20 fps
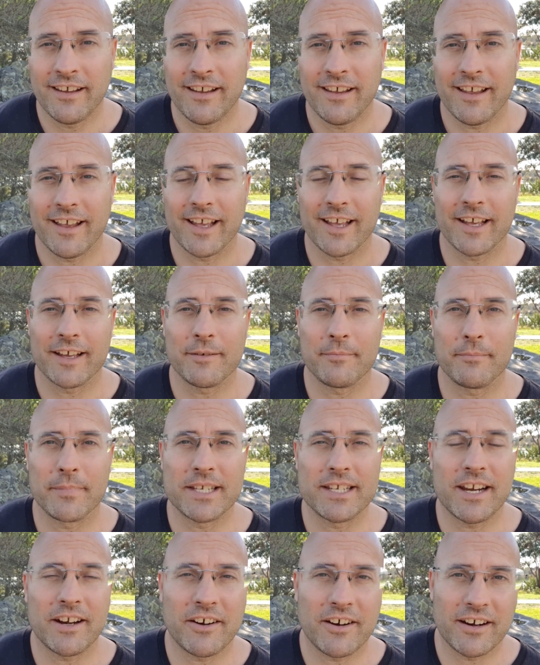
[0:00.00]

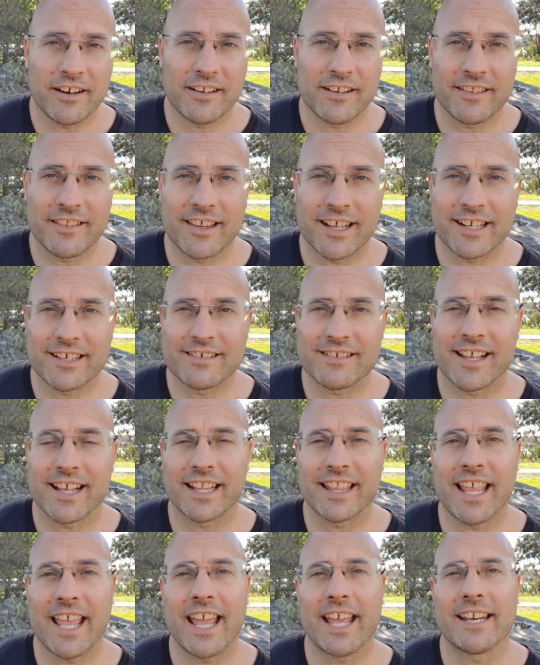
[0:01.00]
material and things
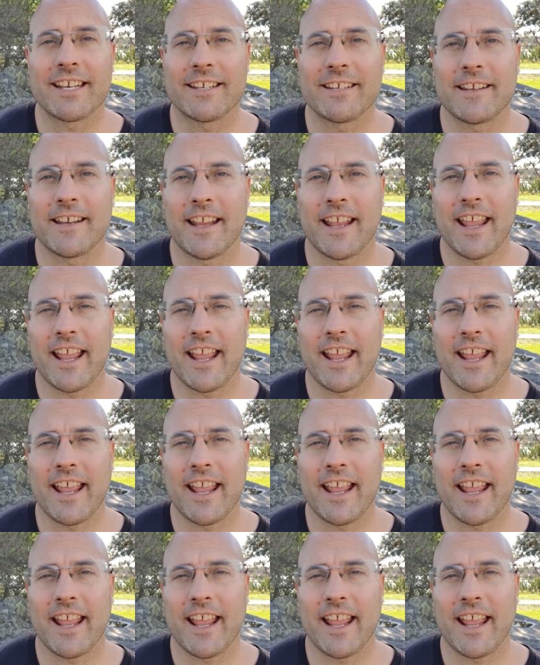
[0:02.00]
like that,